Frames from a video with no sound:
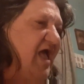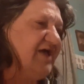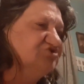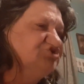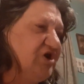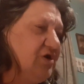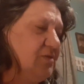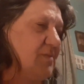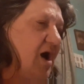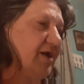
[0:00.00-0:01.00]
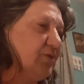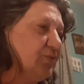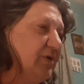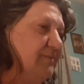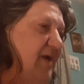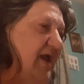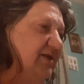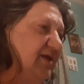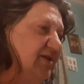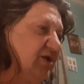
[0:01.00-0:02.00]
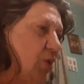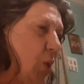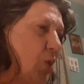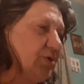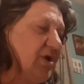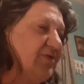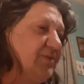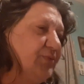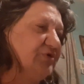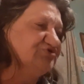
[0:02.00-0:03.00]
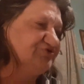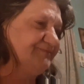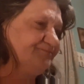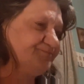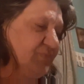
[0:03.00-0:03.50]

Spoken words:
and Jeremiah remained in the court of the prison.